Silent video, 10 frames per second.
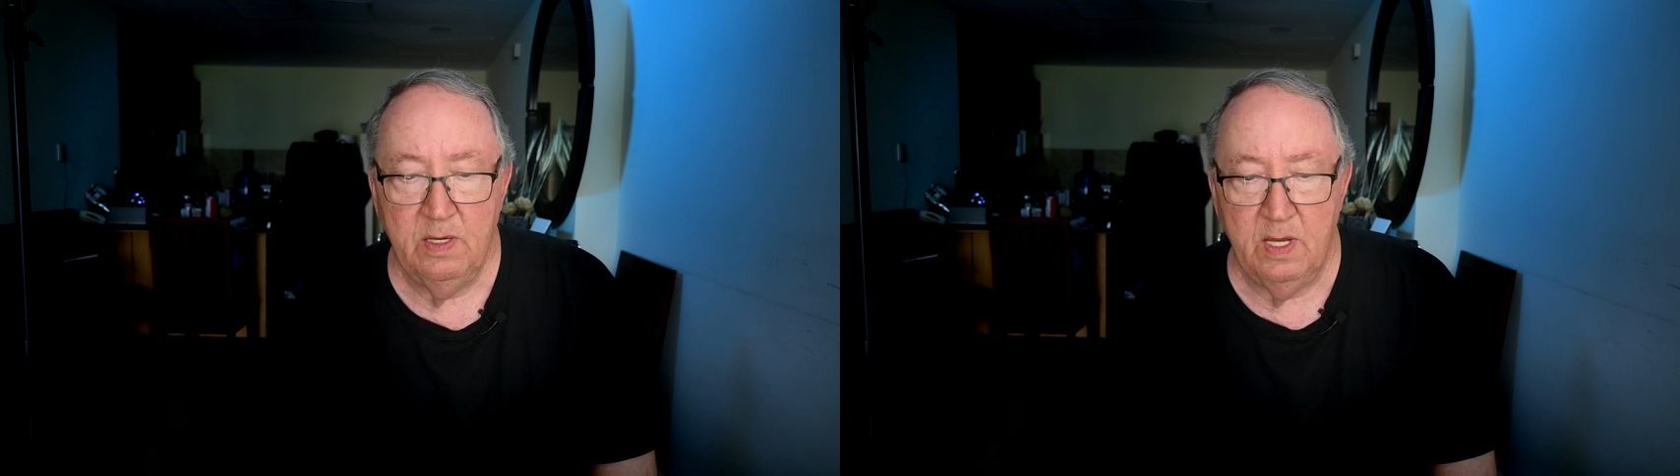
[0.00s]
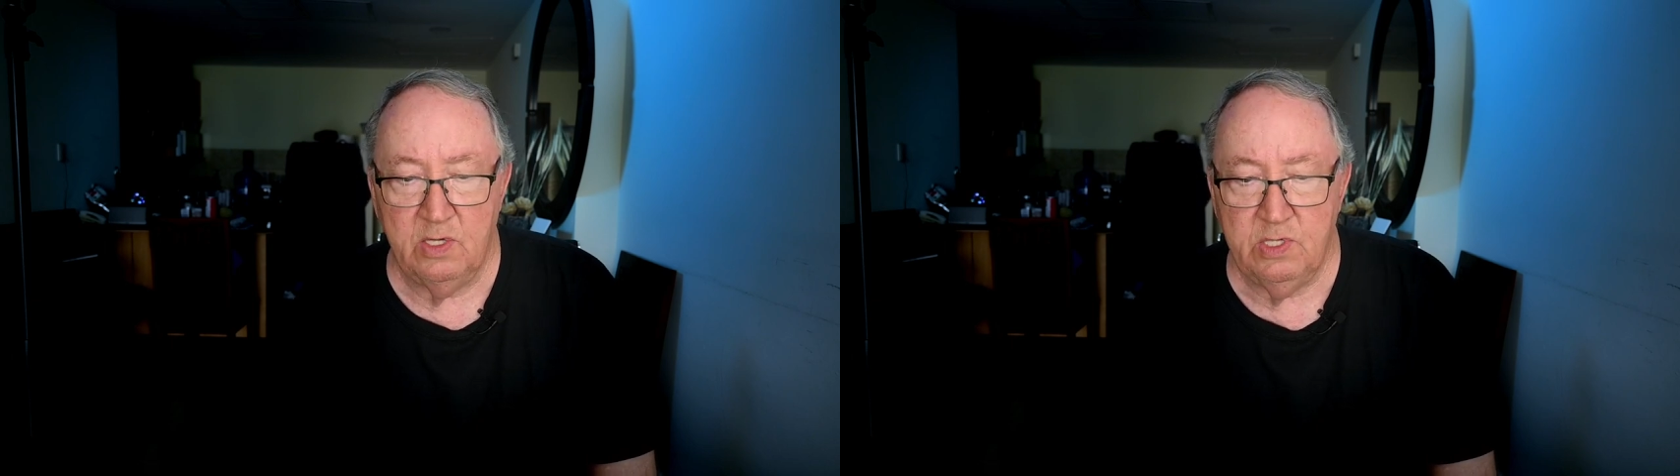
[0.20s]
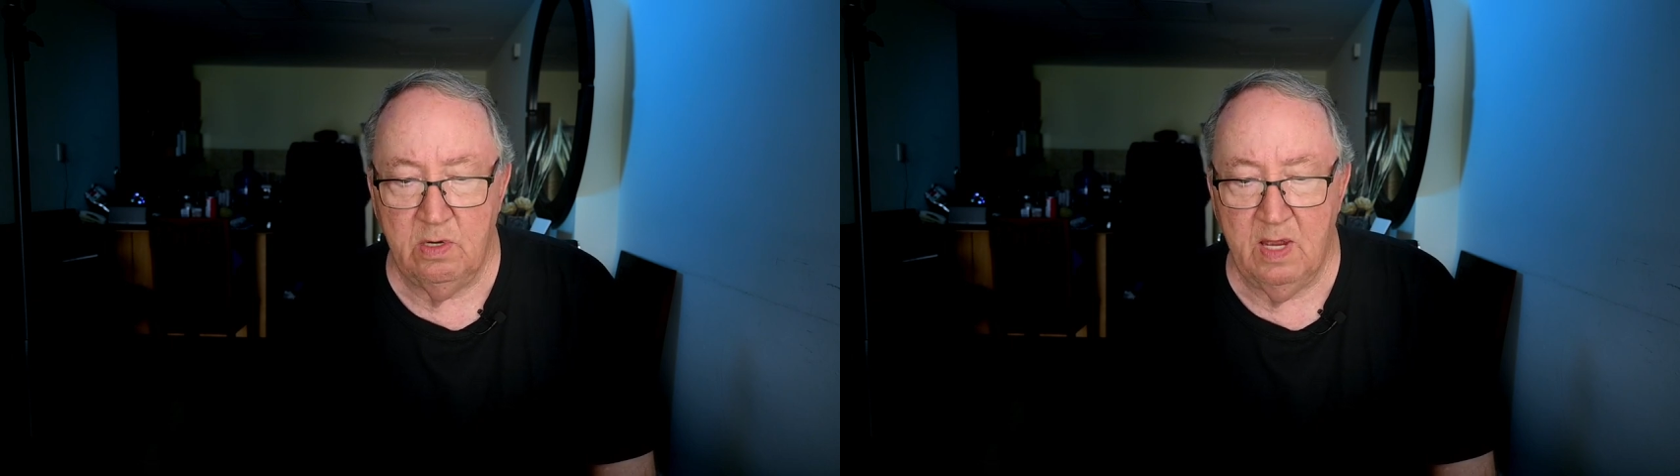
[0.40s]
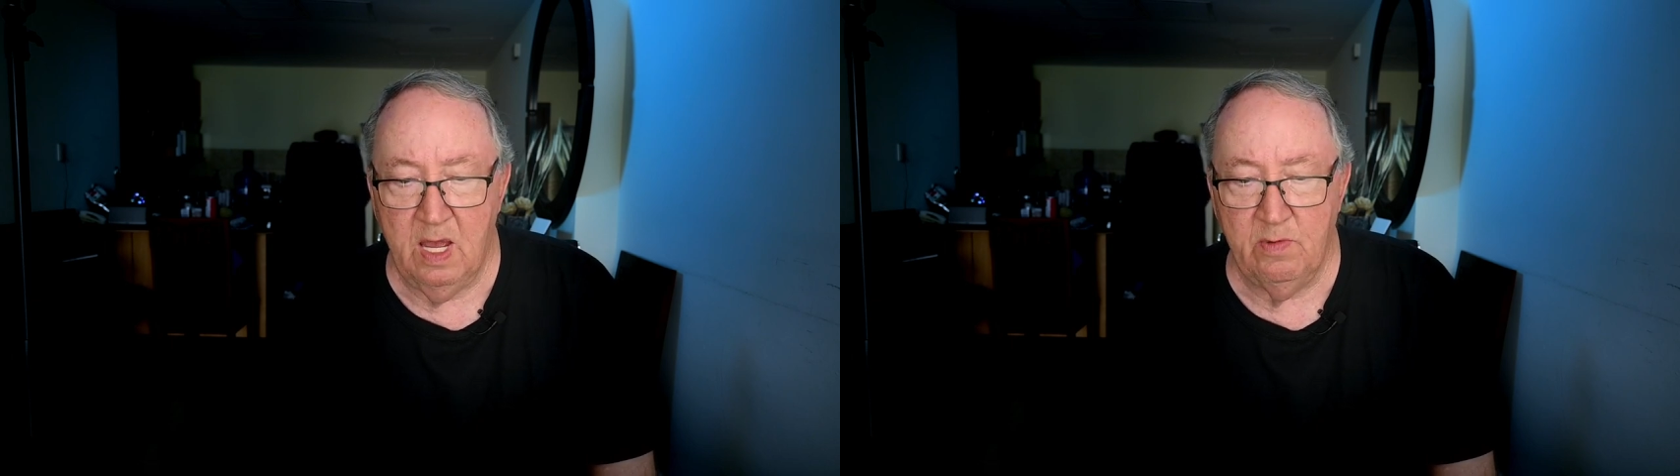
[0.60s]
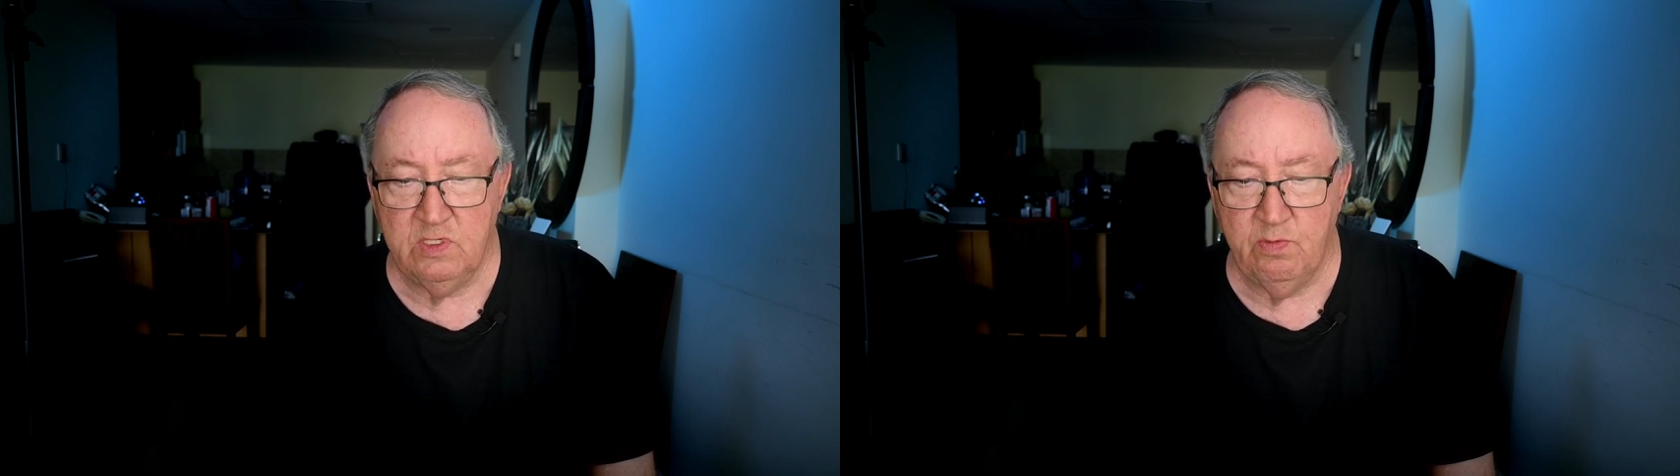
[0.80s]
"Not sure
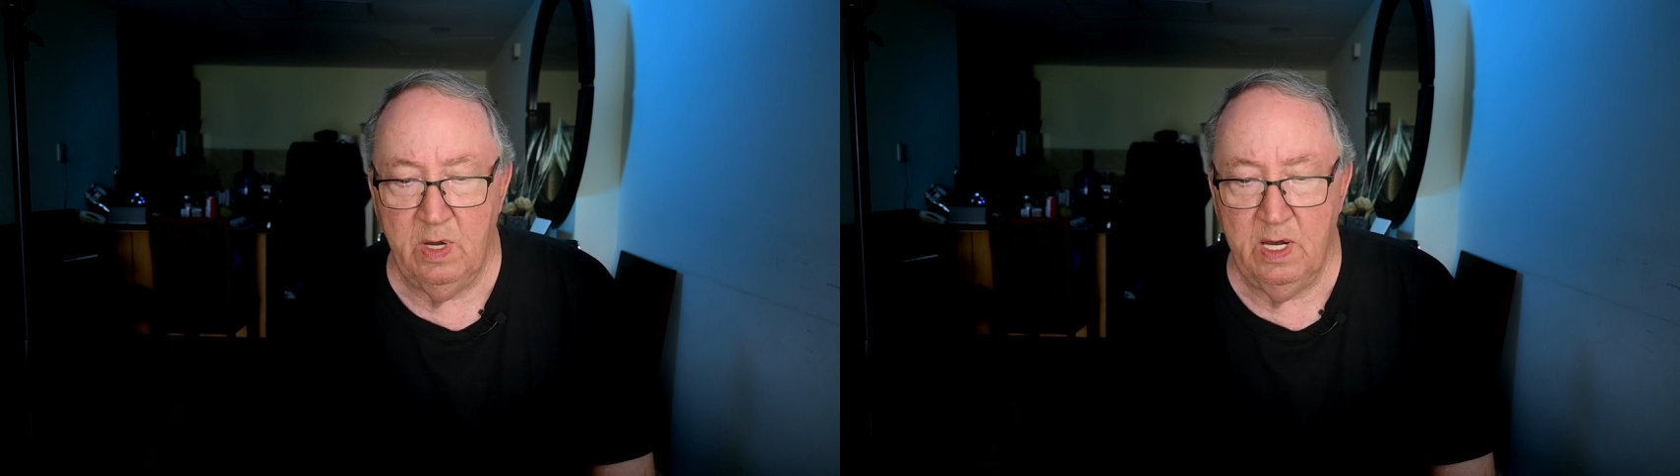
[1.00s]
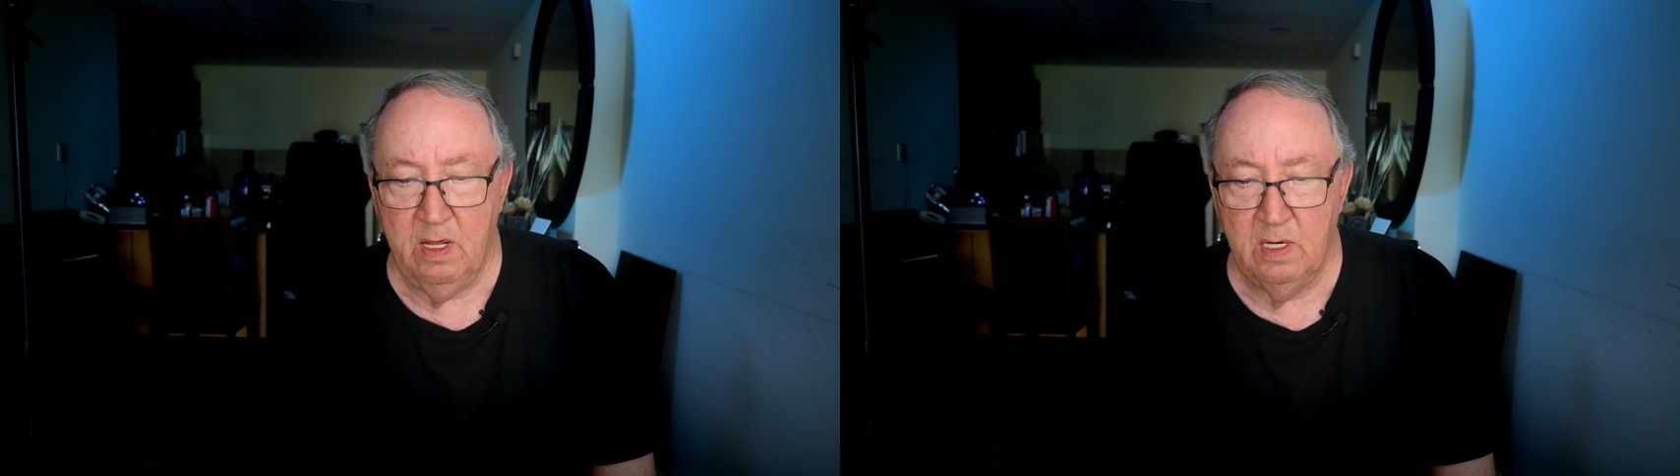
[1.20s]
how much money